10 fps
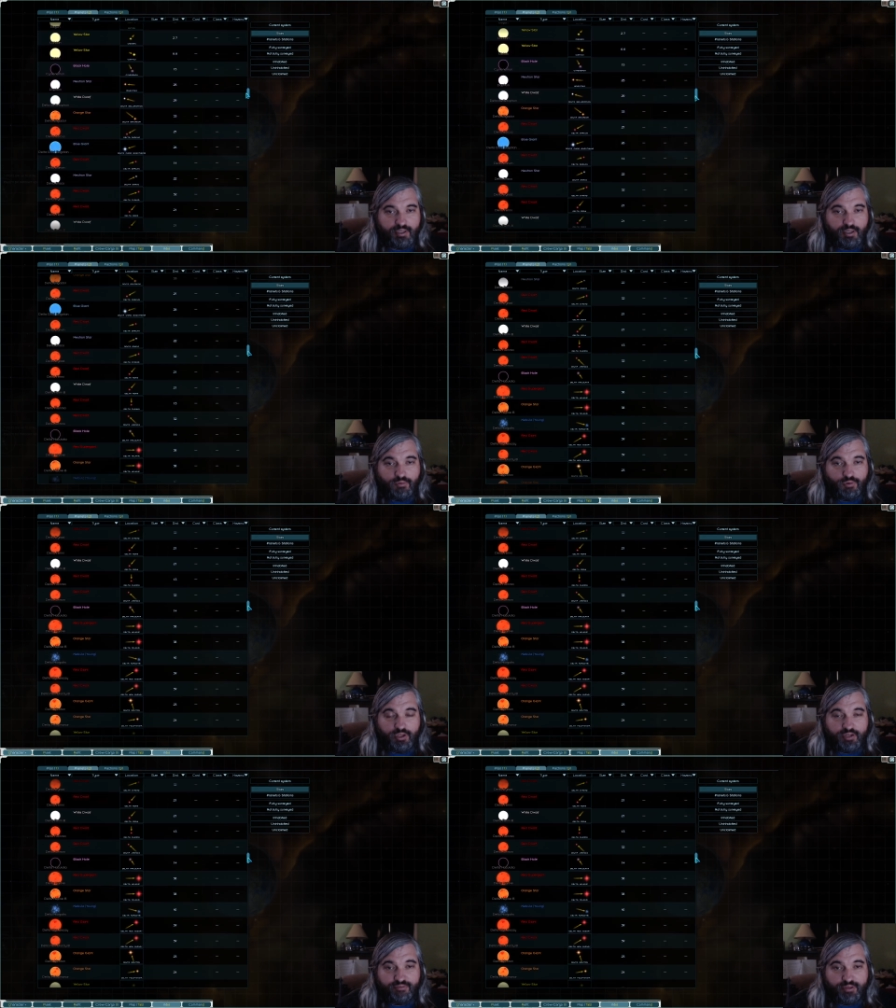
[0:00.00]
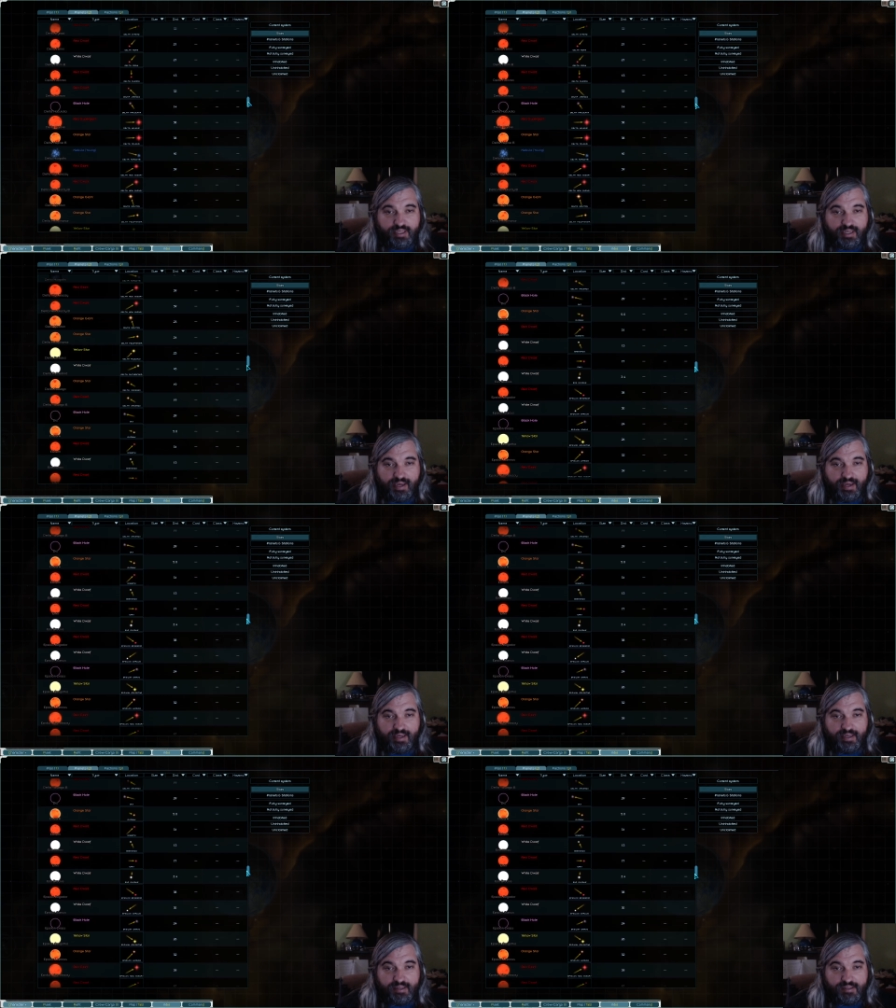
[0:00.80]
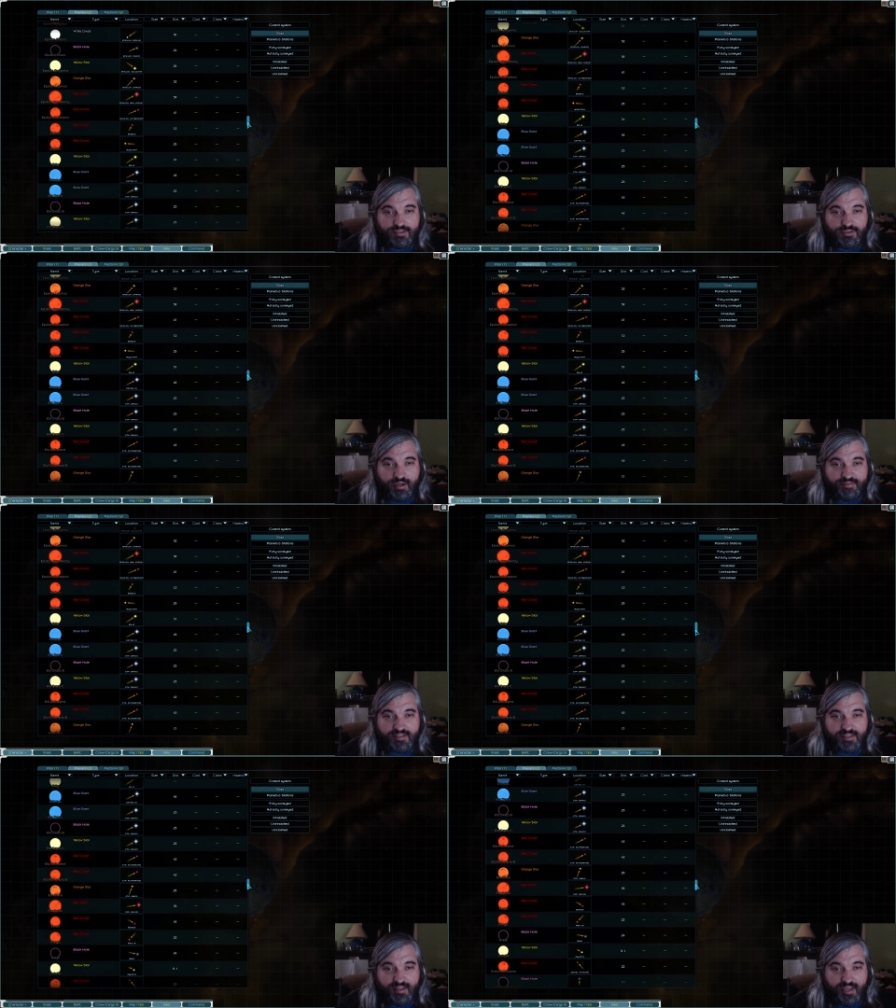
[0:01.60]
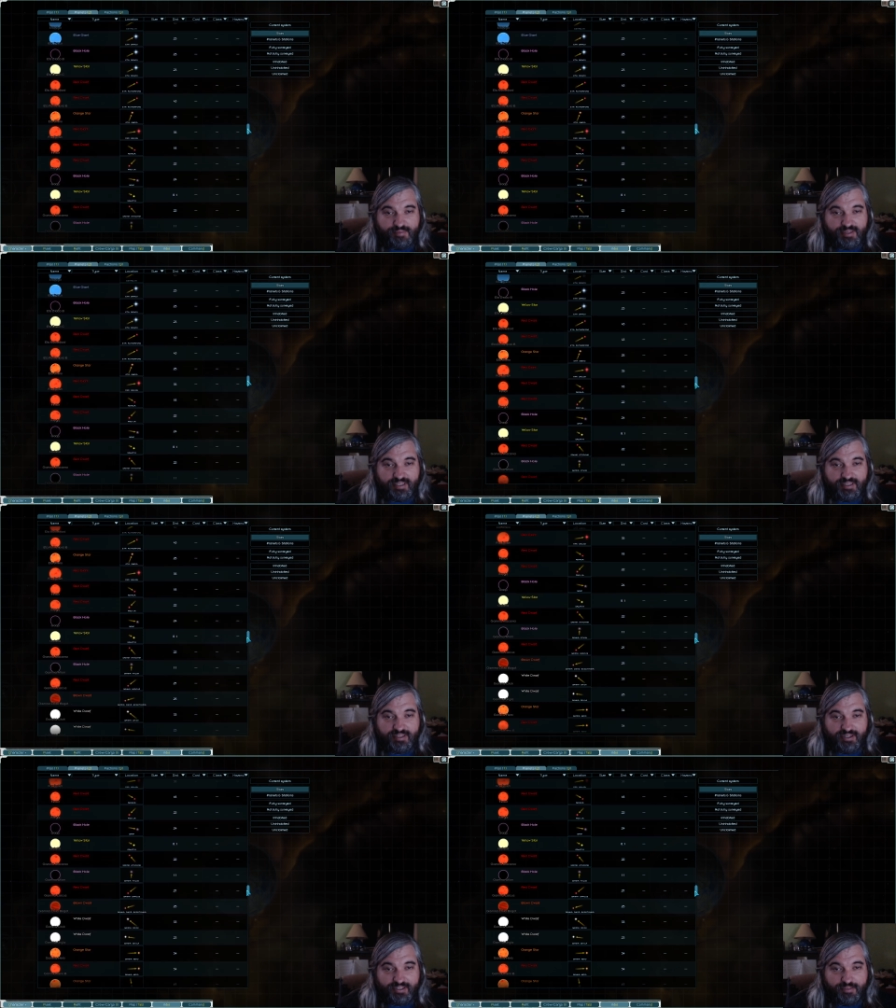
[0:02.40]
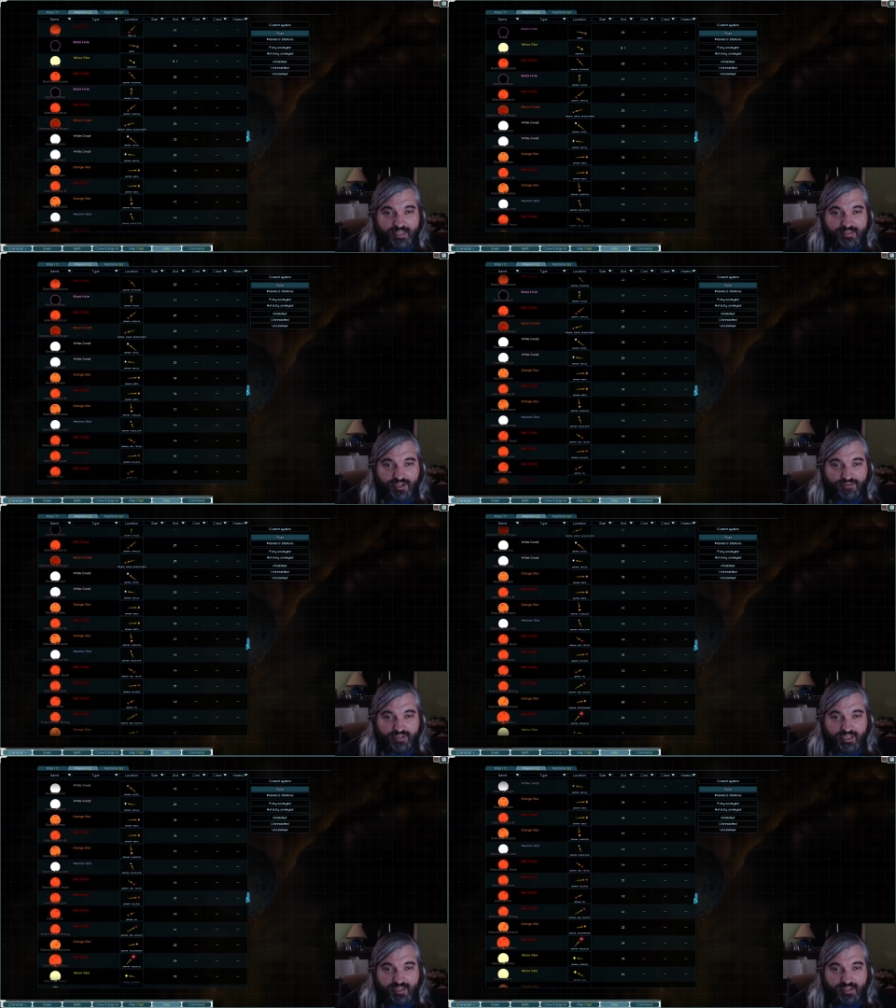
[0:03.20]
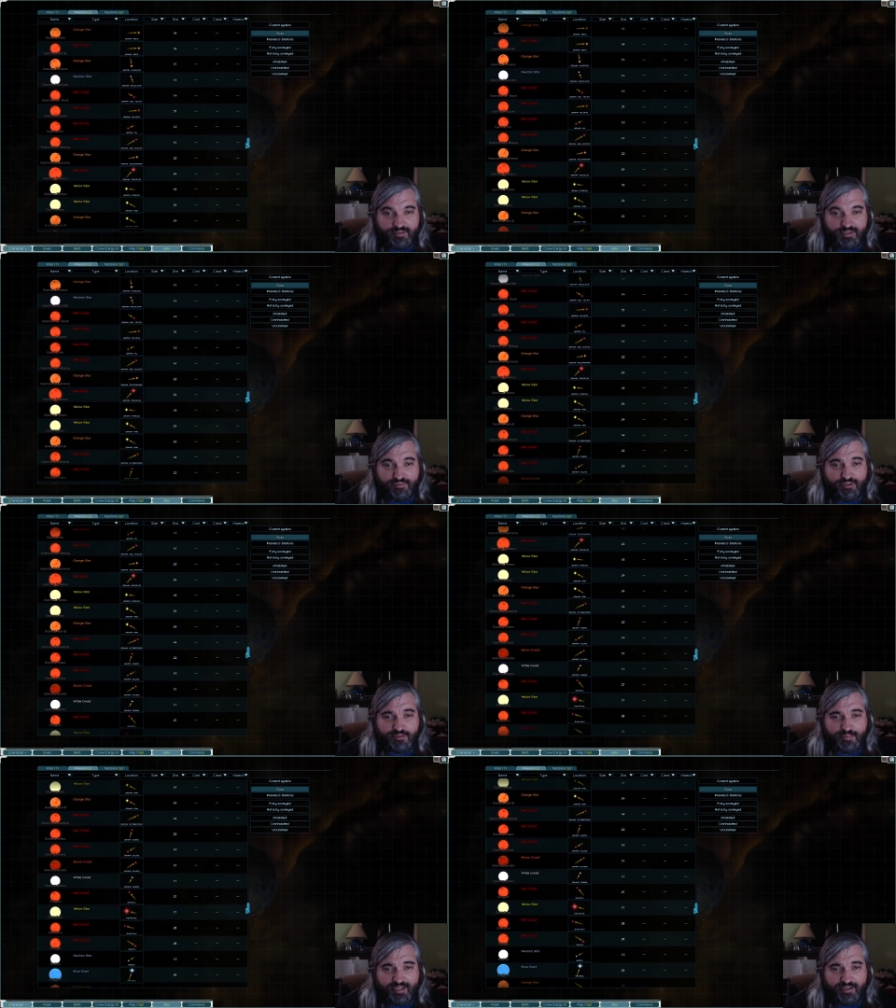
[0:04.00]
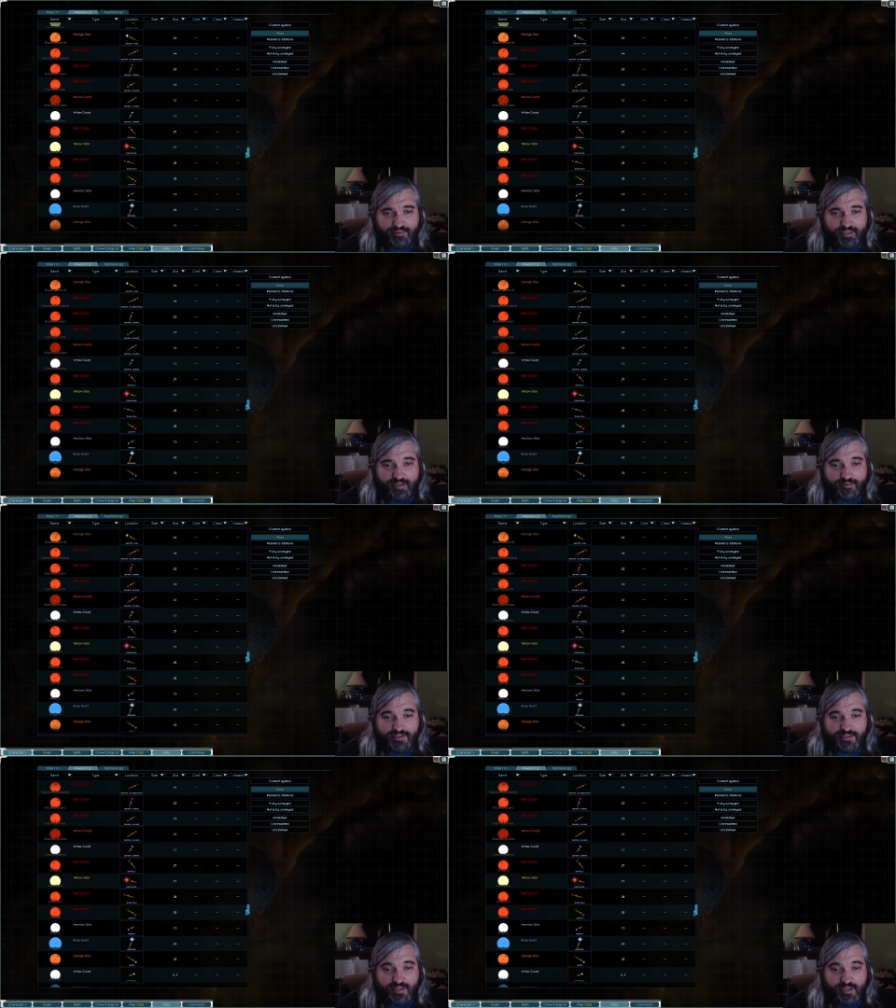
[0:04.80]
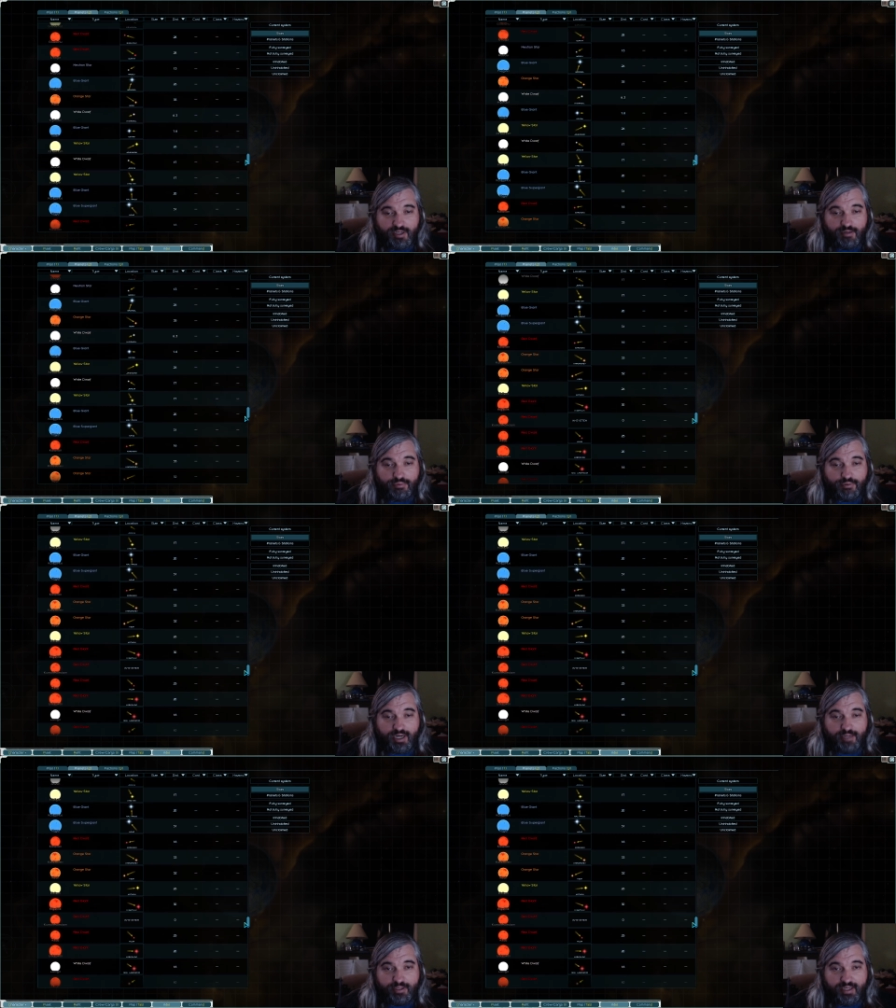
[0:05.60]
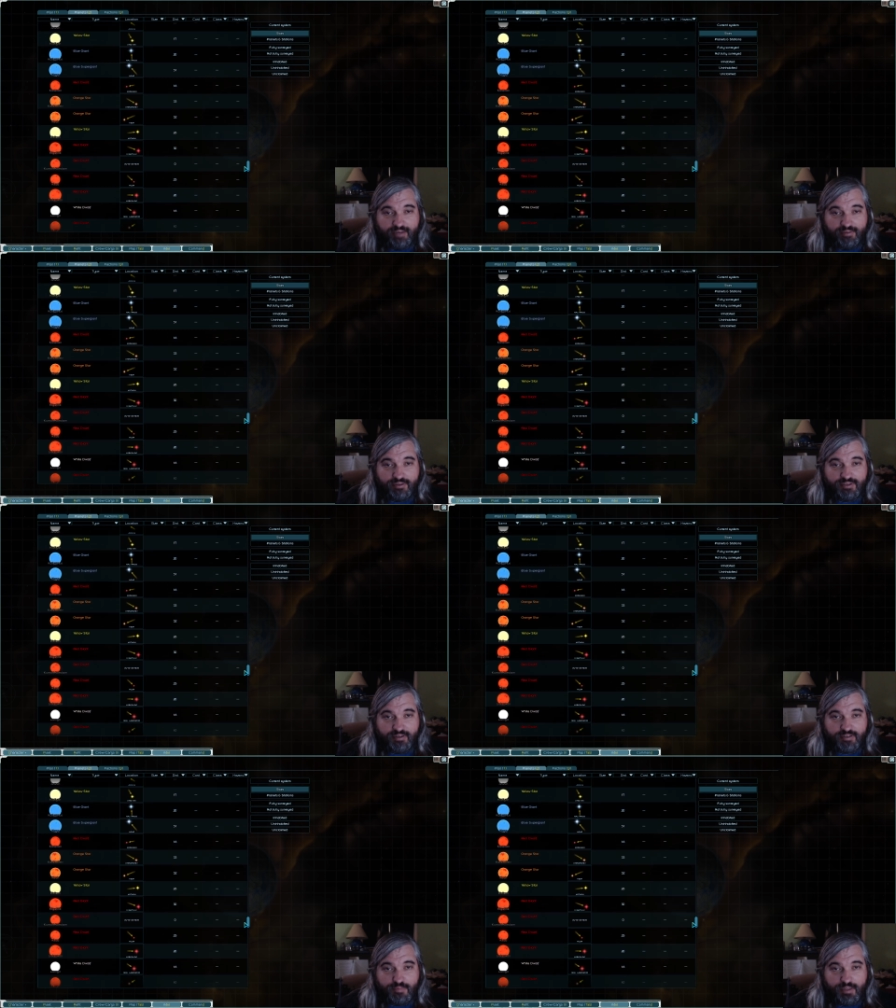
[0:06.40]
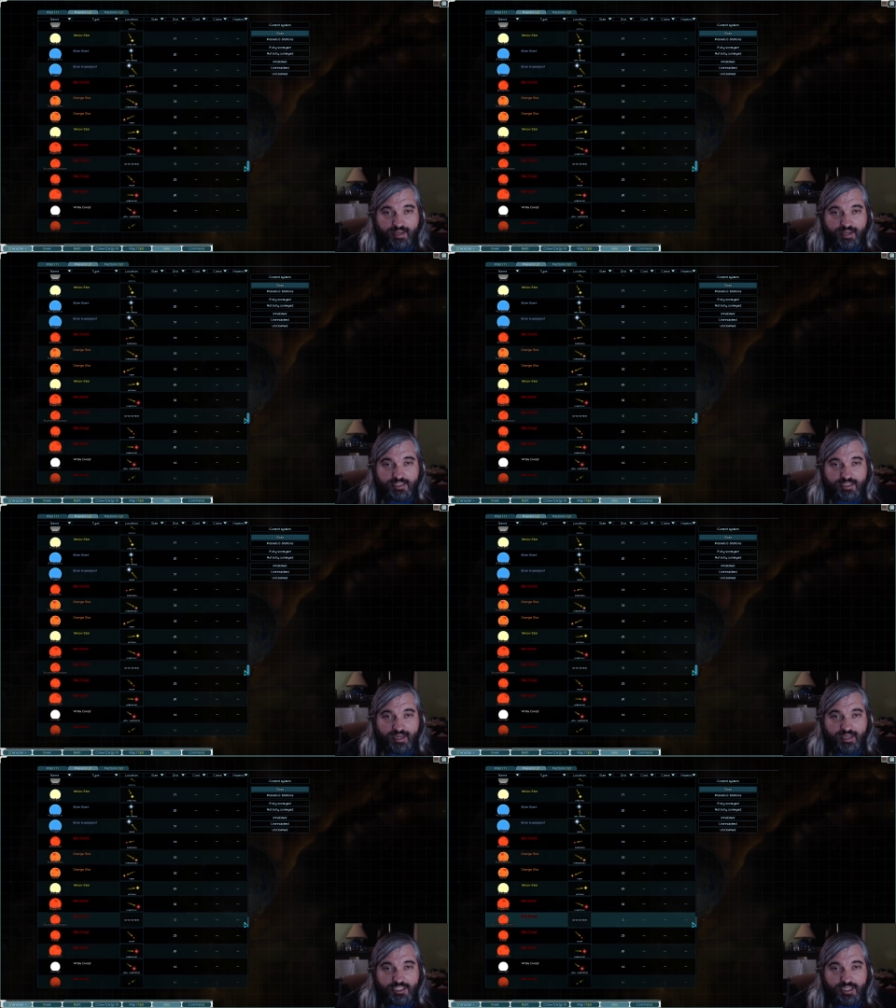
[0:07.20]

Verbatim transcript: We're looking for the K's, so I have to sing the A B C song to myself again. I know some of you speak other languages, probably have other songs, but H I J